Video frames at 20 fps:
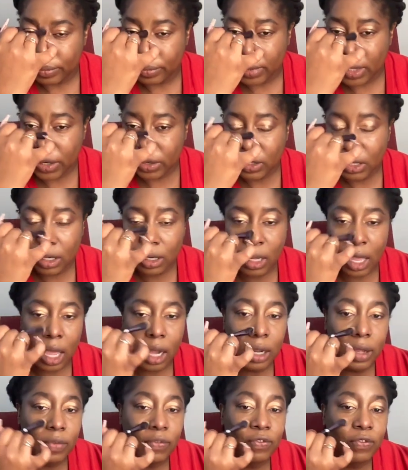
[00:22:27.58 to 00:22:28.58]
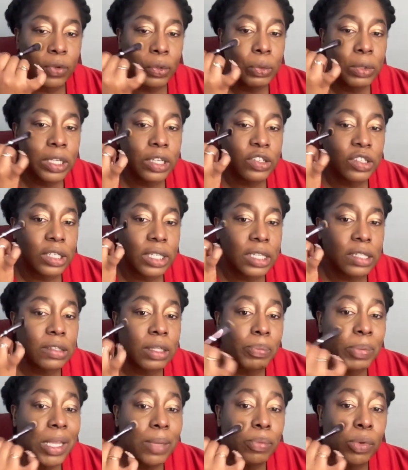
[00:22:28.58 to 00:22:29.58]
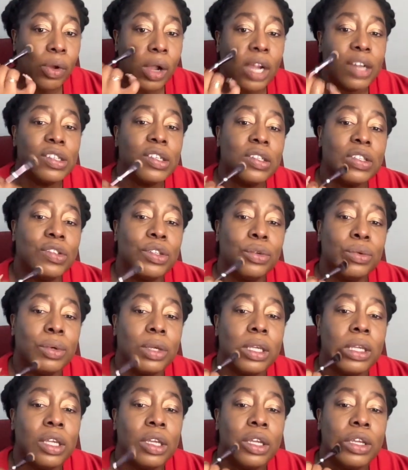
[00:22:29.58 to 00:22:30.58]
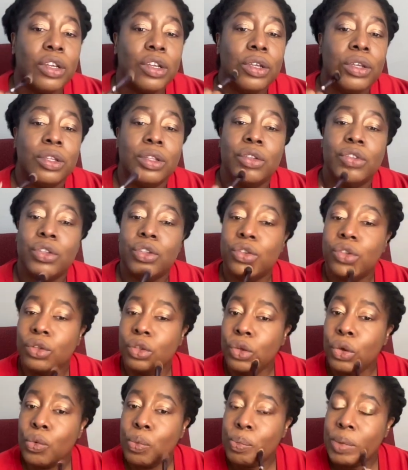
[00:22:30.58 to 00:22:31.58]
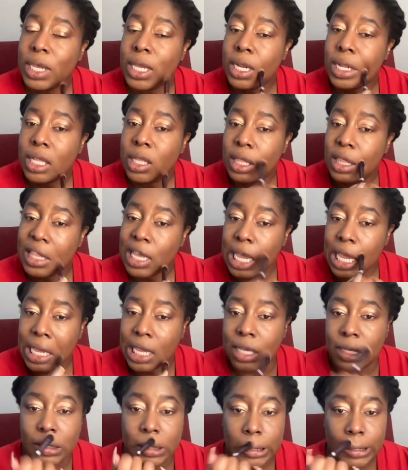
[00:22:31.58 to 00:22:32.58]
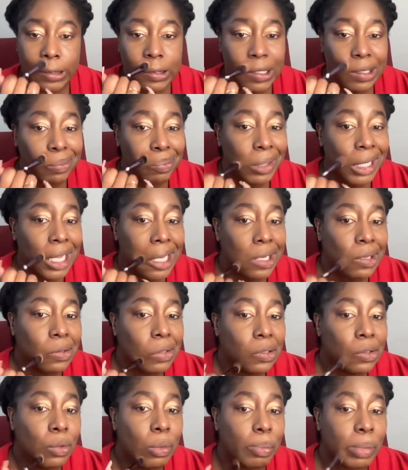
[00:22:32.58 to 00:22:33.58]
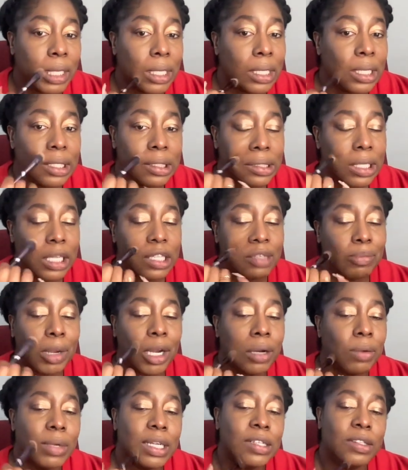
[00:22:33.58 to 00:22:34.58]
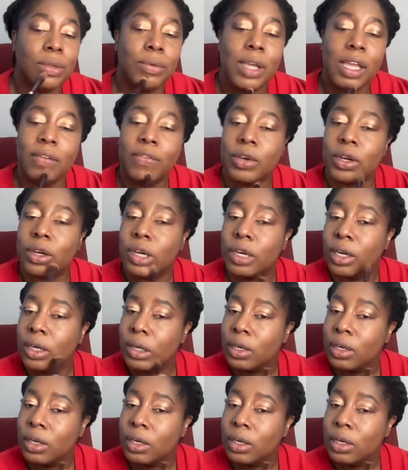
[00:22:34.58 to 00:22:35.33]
There's a lot of foolishness. People are just doing... stupid things. Just plain old stupid. It's not smart whatsoever.